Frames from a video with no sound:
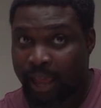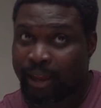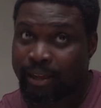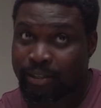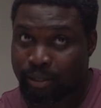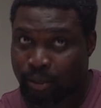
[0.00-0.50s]

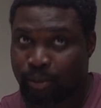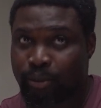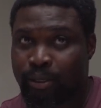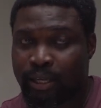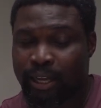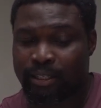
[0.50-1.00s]
It's
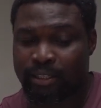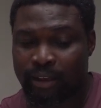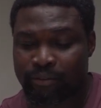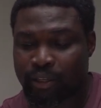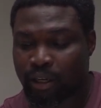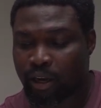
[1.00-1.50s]
good. It
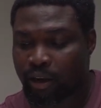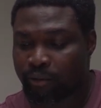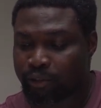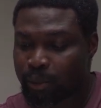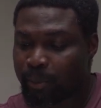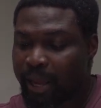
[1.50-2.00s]
saves a lot of
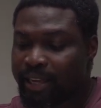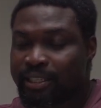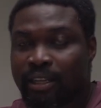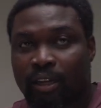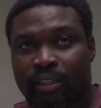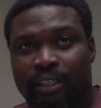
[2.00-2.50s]

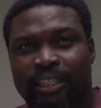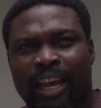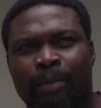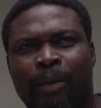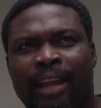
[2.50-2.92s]
space on the table.